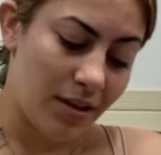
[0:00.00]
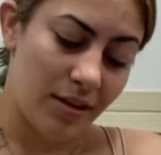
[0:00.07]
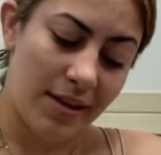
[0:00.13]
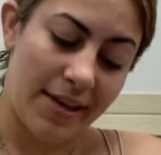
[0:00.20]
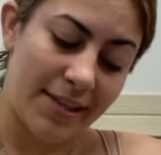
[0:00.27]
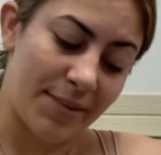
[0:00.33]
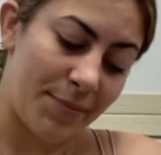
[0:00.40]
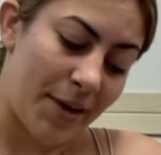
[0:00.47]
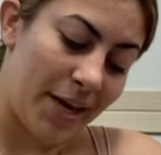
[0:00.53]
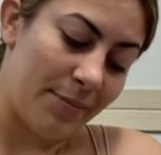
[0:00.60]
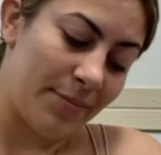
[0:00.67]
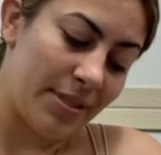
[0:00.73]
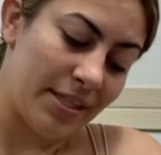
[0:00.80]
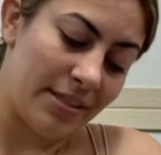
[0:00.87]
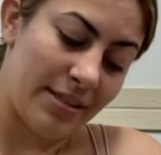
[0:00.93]
"Thanks,
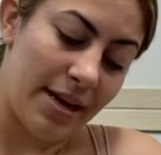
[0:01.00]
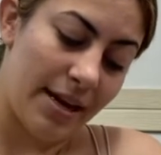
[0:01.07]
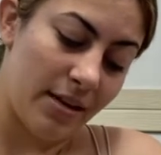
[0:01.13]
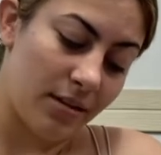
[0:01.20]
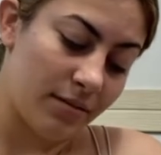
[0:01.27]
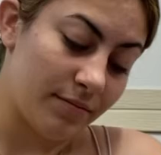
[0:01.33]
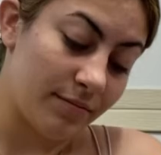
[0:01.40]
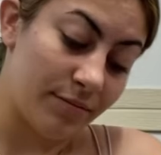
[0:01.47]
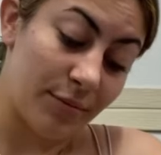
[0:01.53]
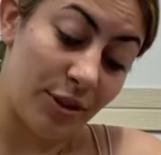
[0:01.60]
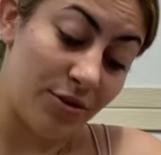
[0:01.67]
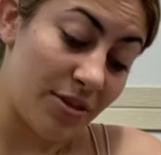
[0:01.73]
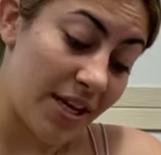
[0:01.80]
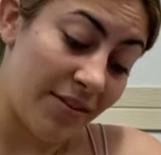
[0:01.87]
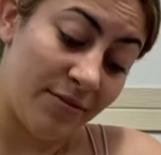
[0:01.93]
Pipes," he said. "You
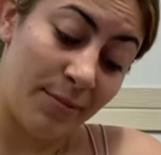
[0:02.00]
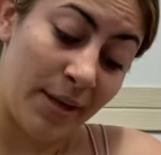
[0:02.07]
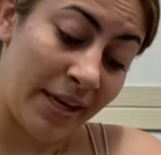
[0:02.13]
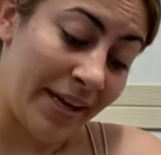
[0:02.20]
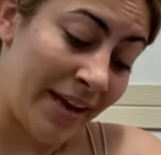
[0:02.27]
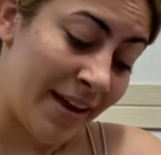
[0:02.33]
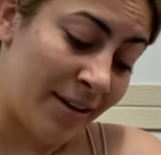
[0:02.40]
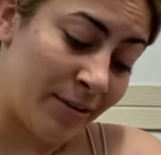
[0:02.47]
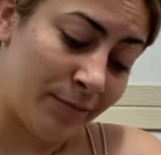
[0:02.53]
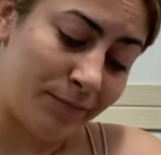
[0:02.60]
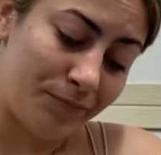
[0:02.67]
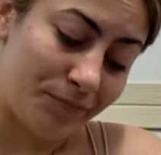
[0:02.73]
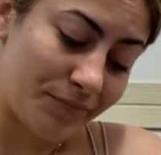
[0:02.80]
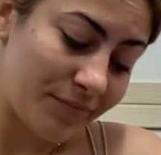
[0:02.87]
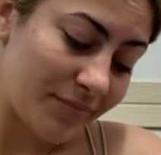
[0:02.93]
saved me again."
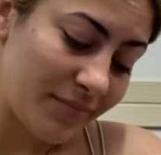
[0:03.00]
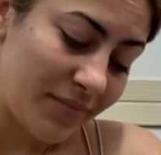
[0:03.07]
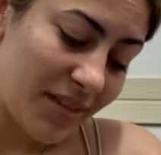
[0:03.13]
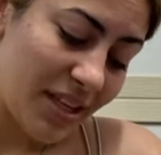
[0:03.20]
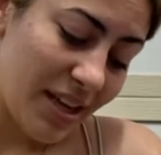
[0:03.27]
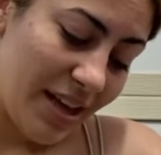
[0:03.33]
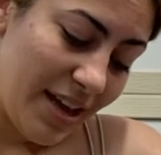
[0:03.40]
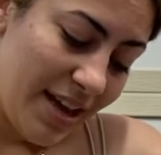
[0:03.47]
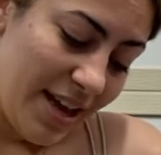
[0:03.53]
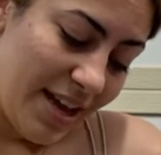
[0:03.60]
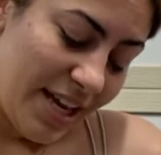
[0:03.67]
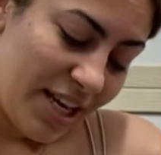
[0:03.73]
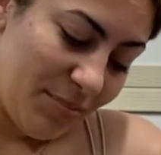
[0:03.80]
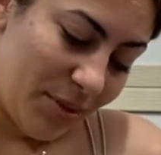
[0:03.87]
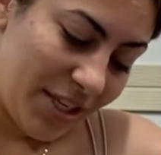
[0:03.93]

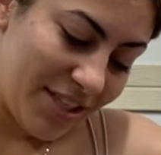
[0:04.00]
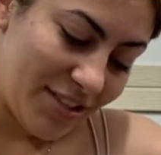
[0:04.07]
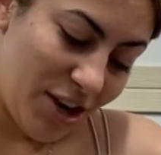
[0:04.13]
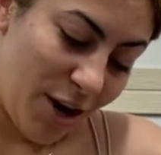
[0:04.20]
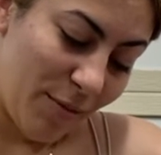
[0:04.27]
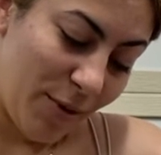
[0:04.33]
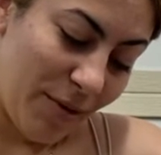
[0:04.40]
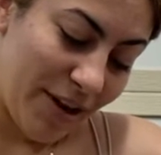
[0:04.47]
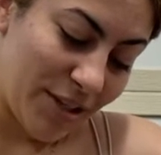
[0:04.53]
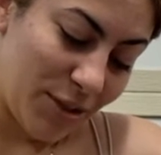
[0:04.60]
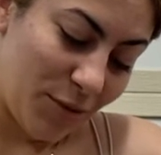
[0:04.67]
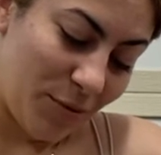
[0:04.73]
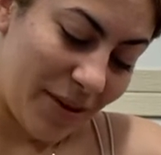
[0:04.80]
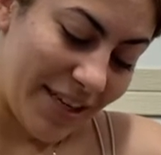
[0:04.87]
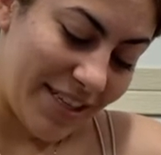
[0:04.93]
He put his arm around
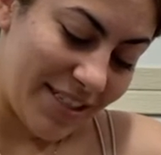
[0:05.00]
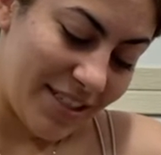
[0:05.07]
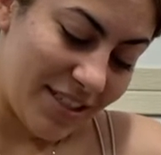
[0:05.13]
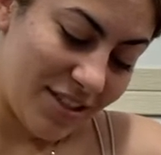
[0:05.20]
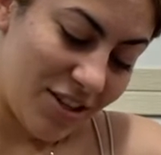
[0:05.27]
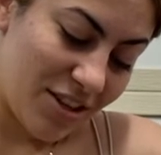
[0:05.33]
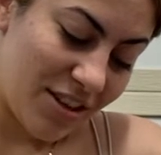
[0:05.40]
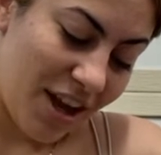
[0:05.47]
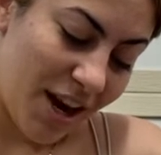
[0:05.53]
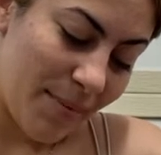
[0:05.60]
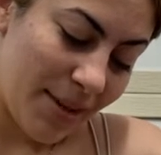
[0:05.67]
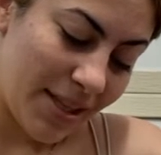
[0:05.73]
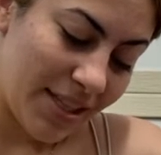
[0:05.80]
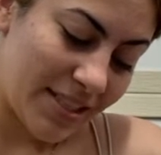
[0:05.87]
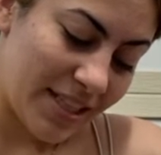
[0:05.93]
her waist. She thought
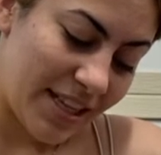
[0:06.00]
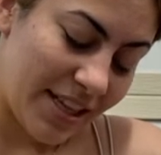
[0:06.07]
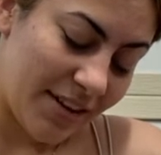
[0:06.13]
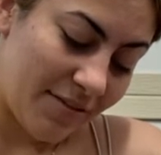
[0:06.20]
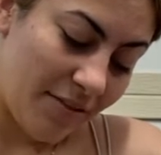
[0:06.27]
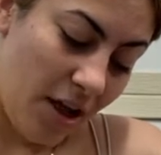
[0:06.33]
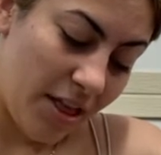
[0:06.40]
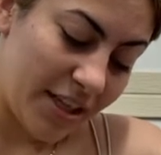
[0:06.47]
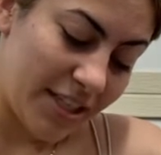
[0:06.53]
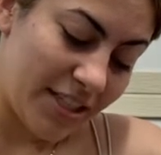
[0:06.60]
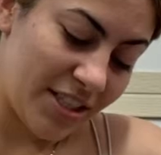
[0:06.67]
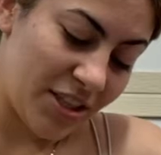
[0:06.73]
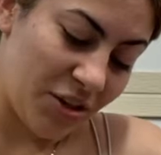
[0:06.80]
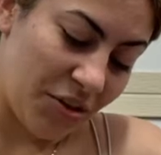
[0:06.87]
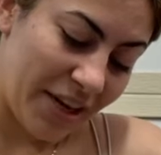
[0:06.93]
about the day they'd fallen
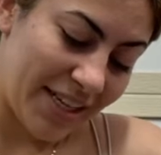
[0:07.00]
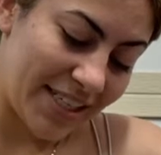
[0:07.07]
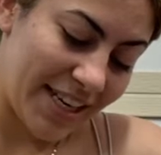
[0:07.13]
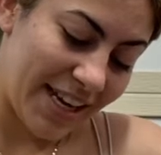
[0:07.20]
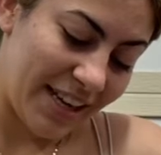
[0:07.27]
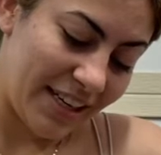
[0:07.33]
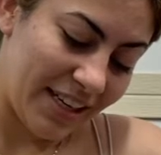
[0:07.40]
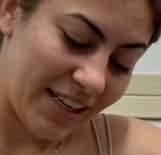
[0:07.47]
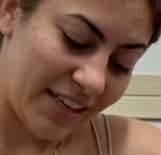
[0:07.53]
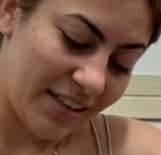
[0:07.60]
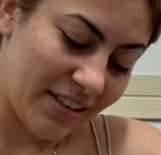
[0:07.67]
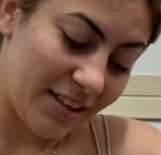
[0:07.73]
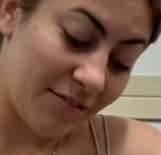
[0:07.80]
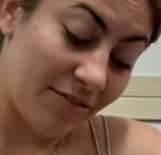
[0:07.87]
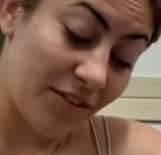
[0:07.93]
into the Grand
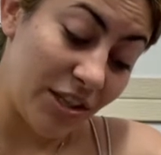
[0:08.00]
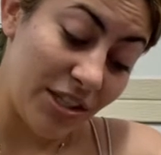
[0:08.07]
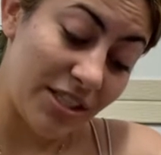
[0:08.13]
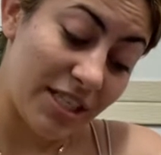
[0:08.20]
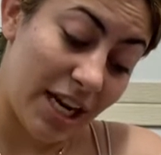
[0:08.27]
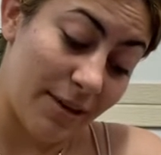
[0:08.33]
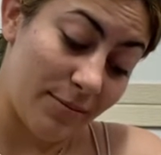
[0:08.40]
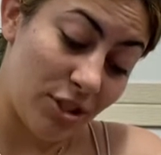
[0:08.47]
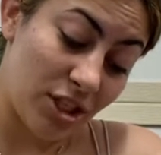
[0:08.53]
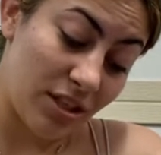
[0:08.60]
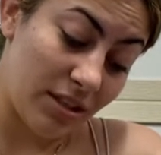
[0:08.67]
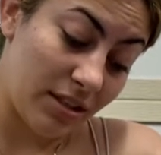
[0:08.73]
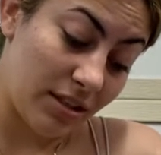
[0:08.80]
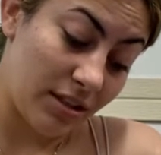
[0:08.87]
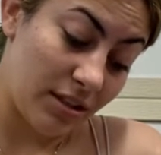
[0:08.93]
Canyon, the first time
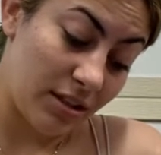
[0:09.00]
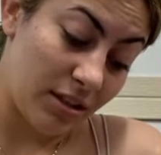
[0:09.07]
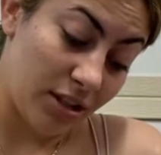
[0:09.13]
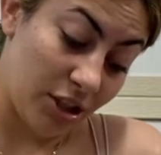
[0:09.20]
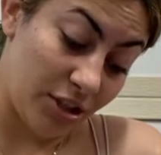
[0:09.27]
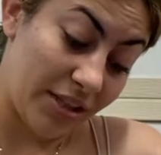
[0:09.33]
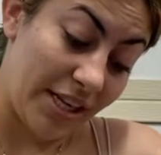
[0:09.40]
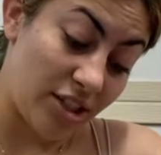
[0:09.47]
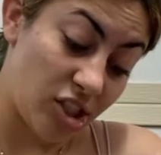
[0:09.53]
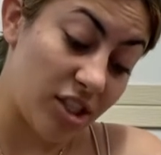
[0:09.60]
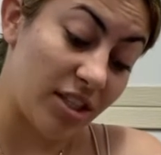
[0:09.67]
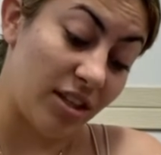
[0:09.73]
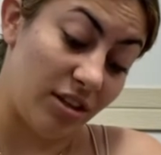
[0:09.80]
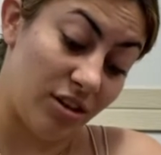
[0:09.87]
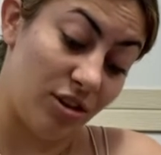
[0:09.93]
she learned that
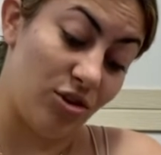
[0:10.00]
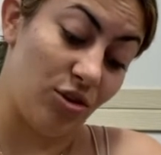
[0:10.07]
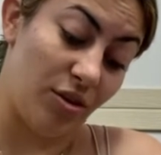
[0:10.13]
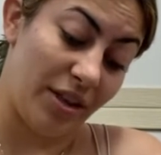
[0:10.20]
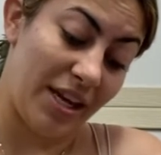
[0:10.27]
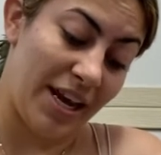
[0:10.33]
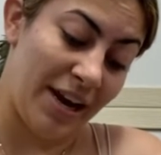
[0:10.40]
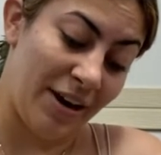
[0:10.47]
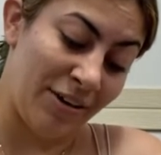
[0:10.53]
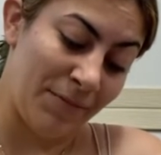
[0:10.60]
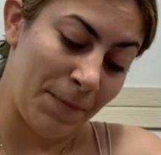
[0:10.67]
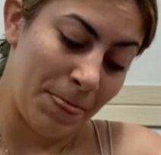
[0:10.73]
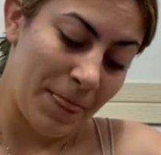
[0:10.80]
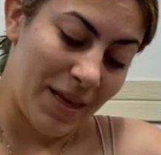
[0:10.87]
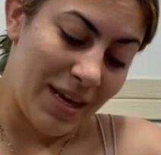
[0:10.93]
Jason could control the
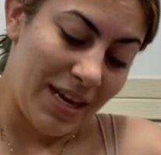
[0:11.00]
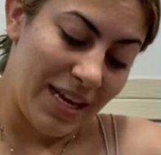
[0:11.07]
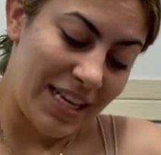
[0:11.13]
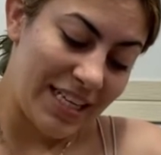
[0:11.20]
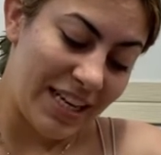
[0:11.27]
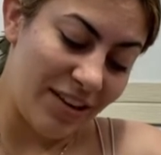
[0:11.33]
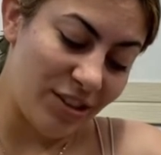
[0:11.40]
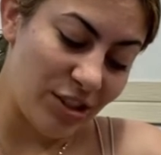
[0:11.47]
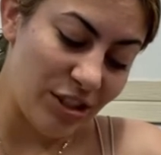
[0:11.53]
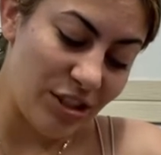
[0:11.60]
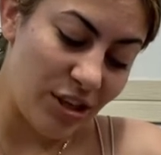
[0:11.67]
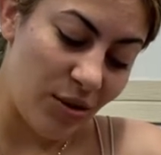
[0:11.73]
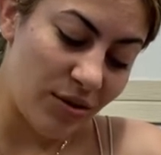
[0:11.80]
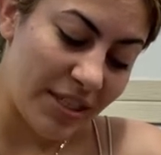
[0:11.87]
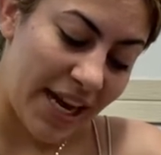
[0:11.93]
air. He'd held her
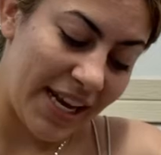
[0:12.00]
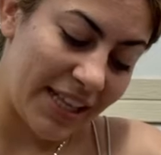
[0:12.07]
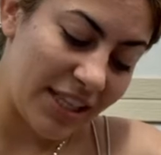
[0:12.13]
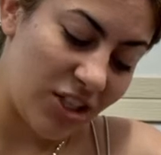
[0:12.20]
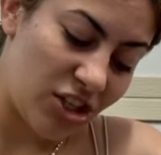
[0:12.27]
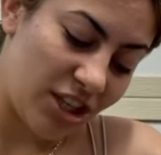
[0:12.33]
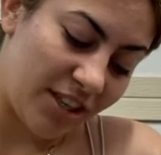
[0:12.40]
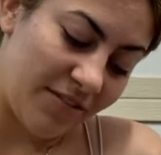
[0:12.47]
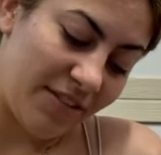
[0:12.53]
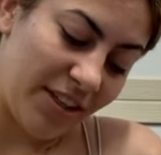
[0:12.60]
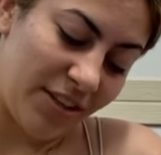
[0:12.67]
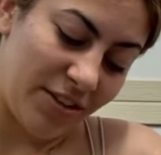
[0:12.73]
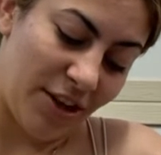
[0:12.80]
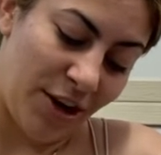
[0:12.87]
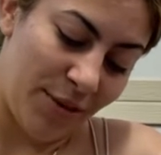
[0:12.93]
so tightly she could feel
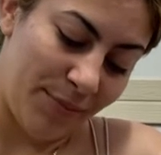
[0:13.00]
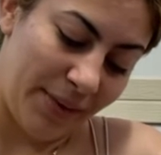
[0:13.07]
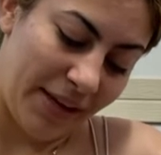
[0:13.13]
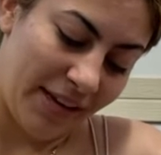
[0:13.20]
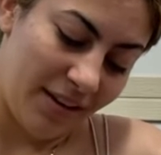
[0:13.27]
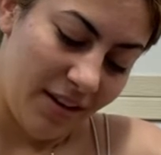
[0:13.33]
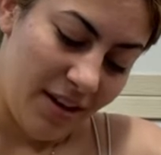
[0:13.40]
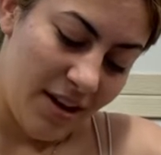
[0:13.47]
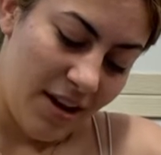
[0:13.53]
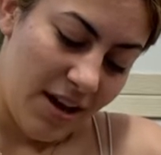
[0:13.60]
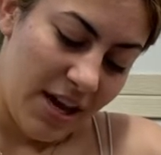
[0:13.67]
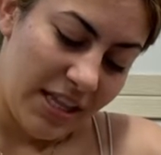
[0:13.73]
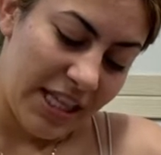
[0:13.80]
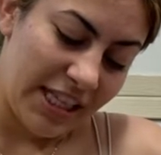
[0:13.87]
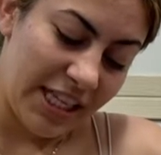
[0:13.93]
his heartbeat.
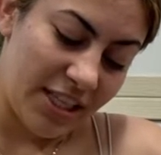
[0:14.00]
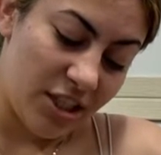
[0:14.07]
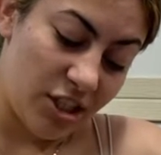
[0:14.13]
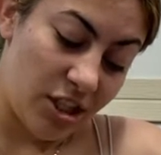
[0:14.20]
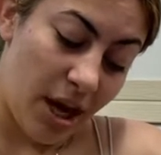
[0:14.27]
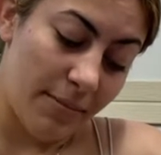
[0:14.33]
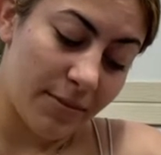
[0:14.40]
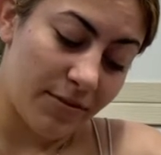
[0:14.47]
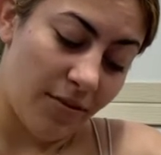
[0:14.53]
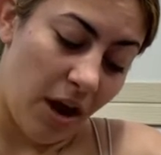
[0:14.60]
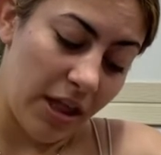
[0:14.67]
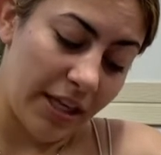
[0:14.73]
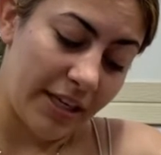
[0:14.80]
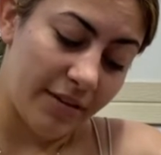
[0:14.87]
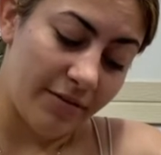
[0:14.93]
Then they'd stopped
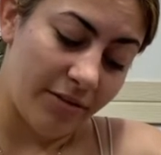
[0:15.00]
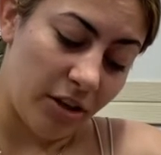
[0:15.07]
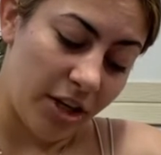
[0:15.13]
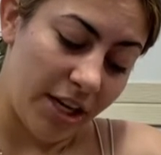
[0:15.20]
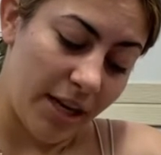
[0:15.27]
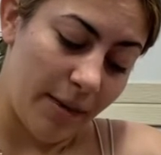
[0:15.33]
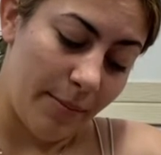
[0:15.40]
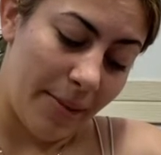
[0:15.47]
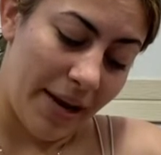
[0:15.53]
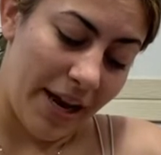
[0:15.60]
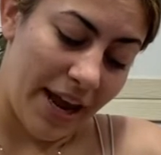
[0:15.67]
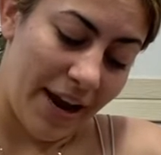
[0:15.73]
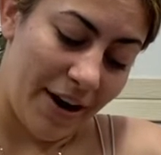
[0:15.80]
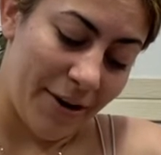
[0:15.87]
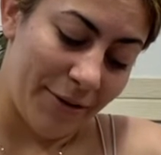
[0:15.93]
falling and floated in
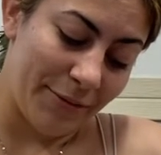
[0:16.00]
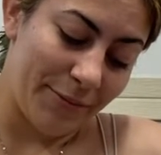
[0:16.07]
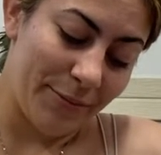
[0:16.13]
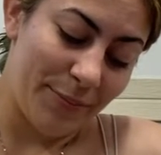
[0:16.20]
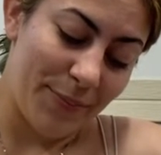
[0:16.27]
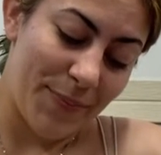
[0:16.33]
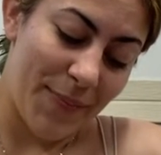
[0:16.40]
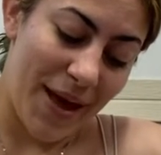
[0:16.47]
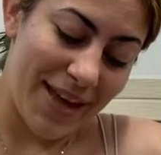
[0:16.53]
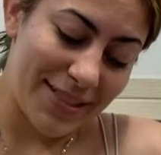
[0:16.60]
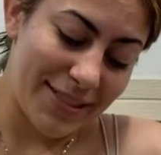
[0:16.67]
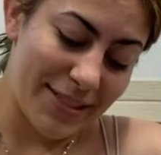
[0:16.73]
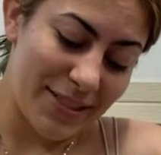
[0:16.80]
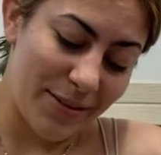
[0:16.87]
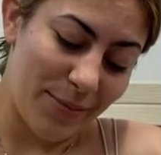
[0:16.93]
midair. Best